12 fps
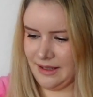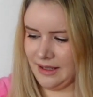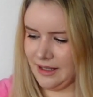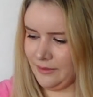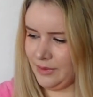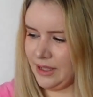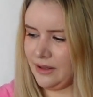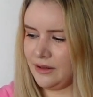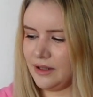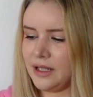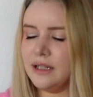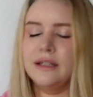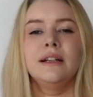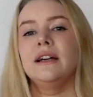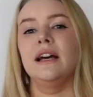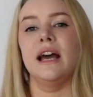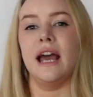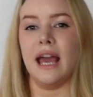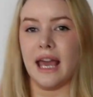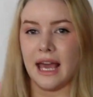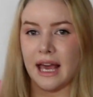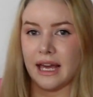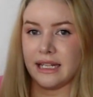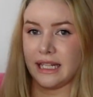There we are.
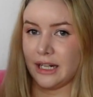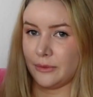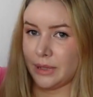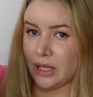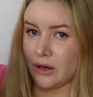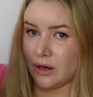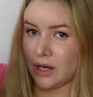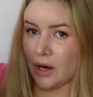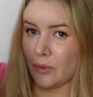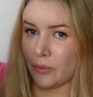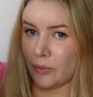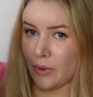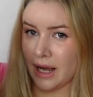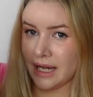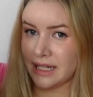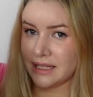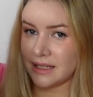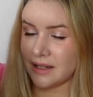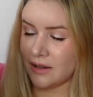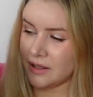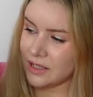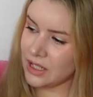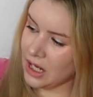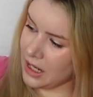And here we are. Right
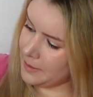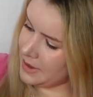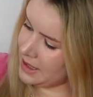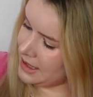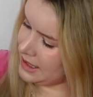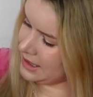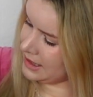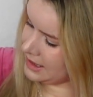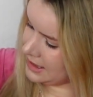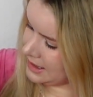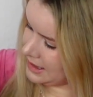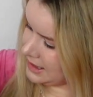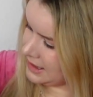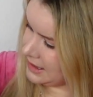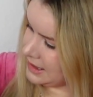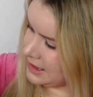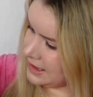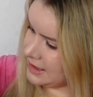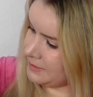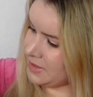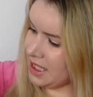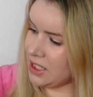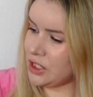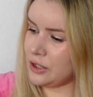on top is some
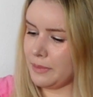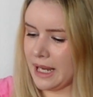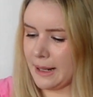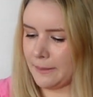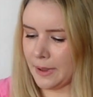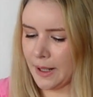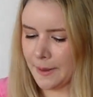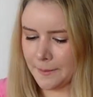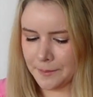tissue paper.